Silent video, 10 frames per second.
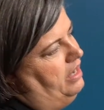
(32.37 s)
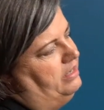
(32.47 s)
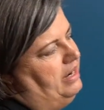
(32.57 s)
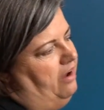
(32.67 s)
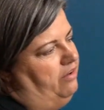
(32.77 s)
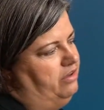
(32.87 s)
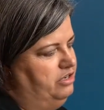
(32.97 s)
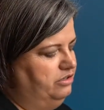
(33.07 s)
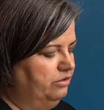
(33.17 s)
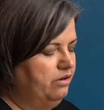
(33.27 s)
Now,
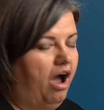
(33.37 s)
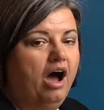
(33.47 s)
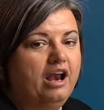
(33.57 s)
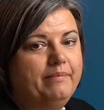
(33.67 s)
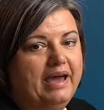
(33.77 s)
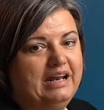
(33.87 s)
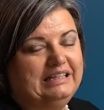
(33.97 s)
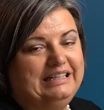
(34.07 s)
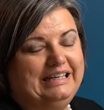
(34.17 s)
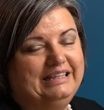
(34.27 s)
you don't
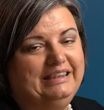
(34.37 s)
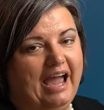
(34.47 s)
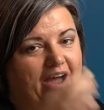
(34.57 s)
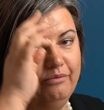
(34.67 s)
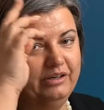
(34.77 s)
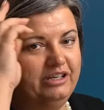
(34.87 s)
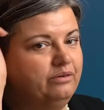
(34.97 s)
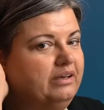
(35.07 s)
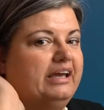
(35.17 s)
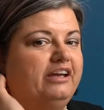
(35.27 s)
automatically get that when you
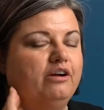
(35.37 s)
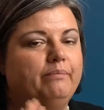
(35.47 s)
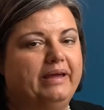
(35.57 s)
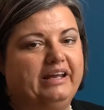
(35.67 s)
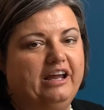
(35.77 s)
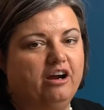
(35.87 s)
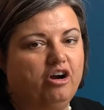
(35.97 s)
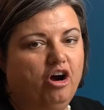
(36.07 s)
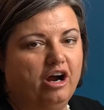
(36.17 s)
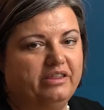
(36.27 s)
get your Medicare
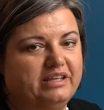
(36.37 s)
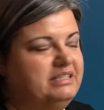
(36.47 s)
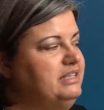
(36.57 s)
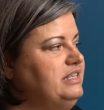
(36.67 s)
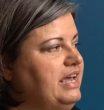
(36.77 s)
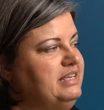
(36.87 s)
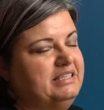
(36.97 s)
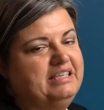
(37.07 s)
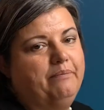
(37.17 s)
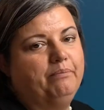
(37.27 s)
card. This is a
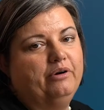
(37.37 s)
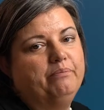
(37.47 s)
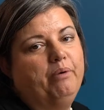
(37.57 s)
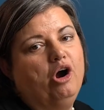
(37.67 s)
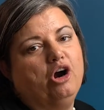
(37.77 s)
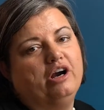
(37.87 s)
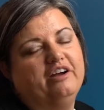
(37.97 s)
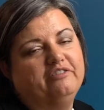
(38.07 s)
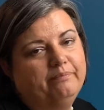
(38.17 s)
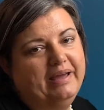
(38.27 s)
separate part
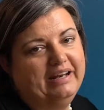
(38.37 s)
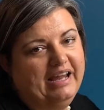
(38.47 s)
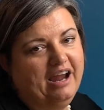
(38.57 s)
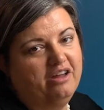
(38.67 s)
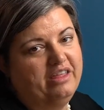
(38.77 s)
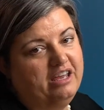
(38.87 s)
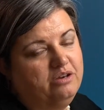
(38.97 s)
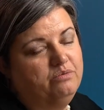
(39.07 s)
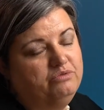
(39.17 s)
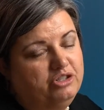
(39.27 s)
of Medicare that
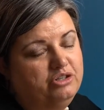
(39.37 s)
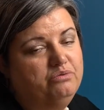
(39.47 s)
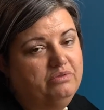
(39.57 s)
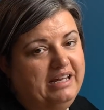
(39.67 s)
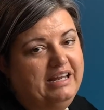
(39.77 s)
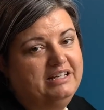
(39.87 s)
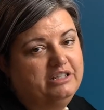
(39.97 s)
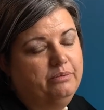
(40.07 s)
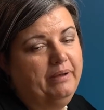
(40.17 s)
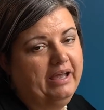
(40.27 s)
you do need
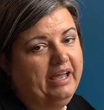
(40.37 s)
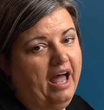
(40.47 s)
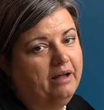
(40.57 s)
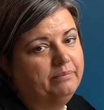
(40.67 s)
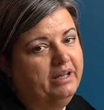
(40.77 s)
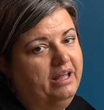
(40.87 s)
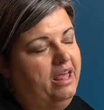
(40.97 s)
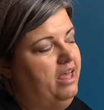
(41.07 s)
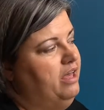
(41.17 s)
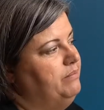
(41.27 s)
to pick up,
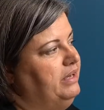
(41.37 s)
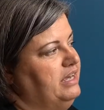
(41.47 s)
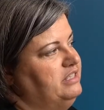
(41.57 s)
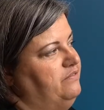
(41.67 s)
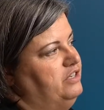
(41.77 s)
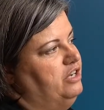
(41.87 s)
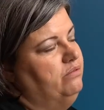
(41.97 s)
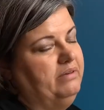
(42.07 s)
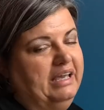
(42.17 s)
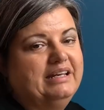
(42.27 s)
because if you
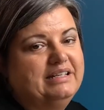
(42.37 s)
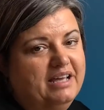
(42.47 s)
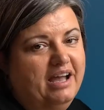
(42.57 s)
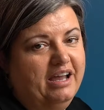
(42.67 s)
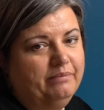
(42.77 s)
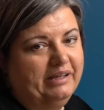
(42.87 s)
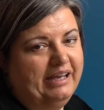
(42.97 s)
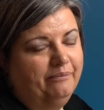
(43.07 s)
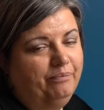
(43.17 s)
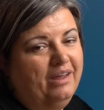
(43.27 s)
don't get it
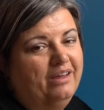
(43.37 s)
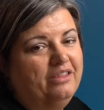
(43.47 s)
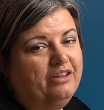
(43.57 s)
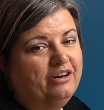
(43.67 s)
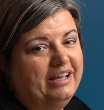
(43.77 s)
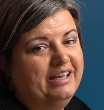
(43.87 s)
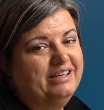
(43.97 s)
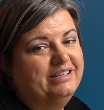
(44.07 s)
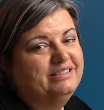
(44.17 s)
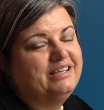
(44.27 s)
timely, there
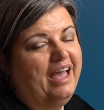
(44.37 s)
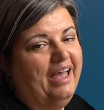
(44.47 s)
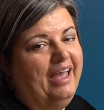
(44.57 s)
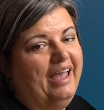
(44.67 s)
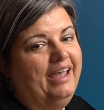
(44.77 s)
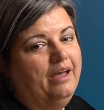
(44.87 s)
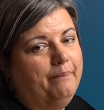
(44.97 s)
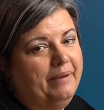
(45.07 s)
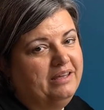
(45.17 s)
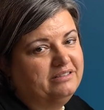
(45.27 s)
is a
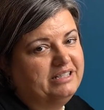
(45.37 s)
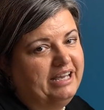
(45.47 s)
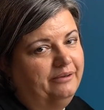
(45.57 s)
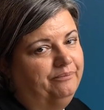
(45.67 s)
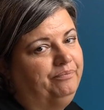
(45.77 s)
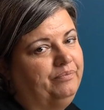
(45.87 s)
penalty.